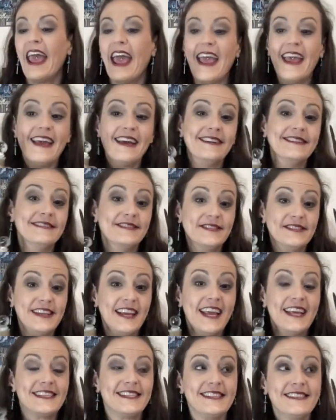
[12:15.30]
And
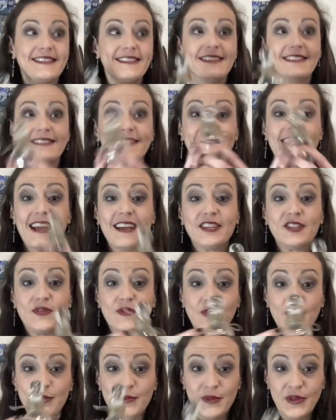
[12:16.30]
since this next
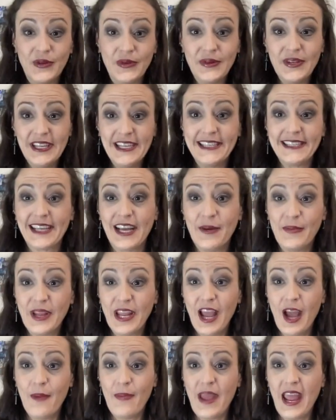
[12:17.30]
full moon is
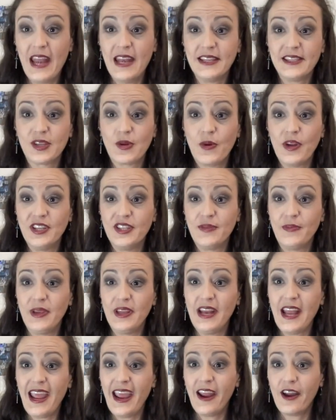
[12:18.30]
coming up, and it's going to be
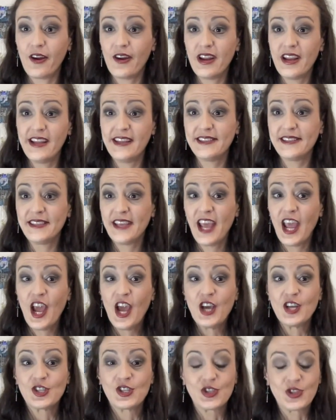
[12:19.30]
an Aries
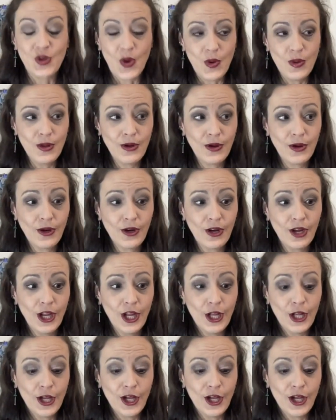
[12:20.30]
solar